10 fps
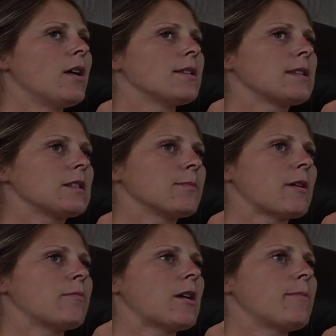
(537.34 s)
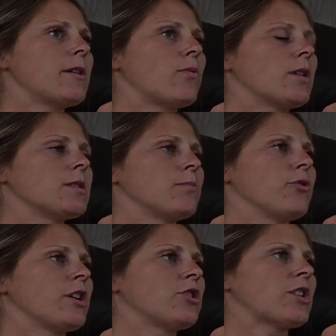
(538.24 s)
Since my baby was
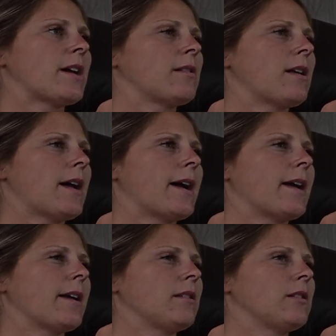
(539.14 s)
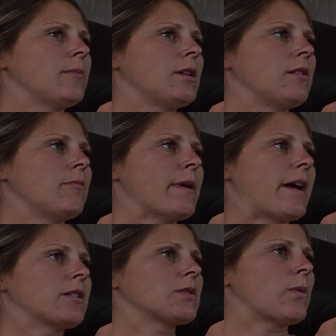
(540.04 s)
breech, I eliminated
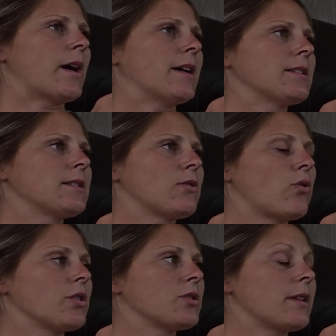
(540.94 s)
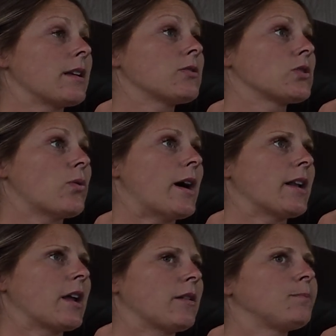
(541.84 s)
back squats and
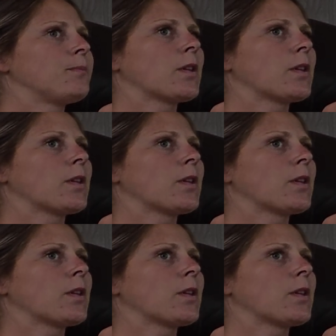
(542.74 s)
squatting